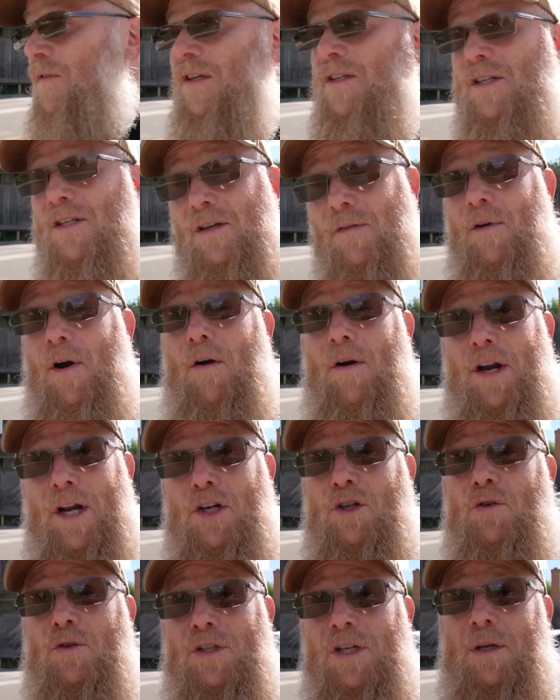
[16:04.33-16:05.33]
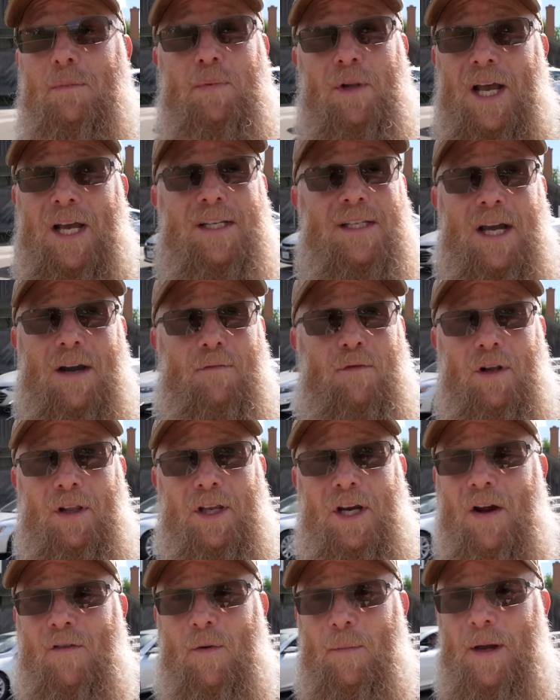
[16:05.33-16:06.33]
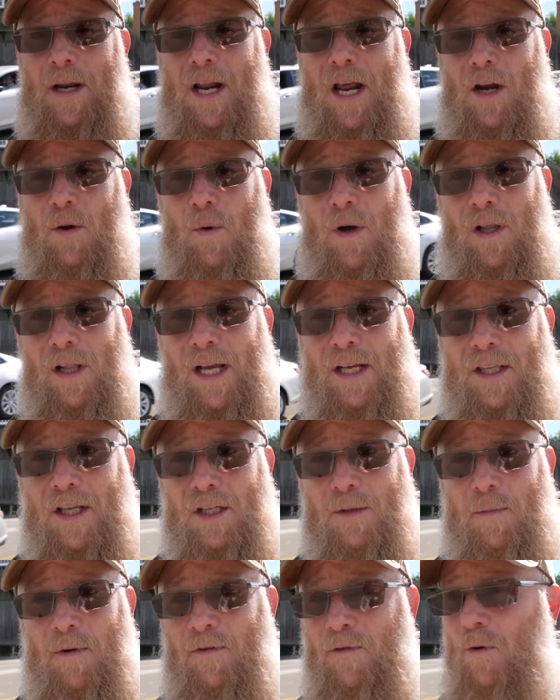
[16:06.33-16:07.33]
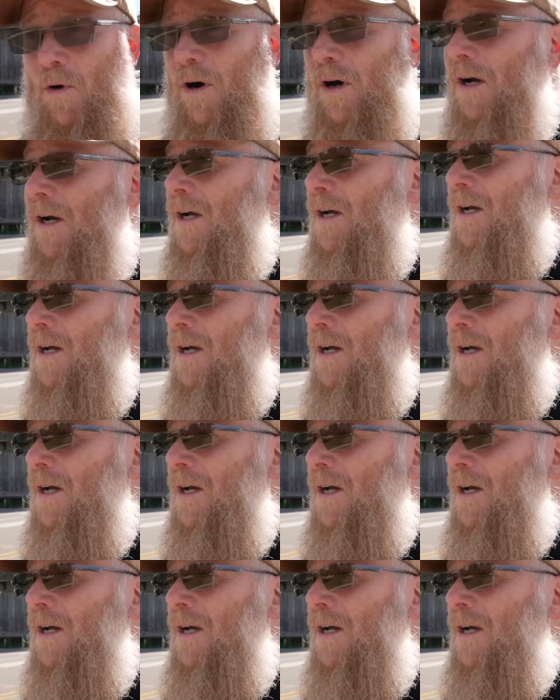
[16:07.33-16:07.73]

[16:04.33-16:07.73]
this is a very interesting place. I've really never been anywhere like this before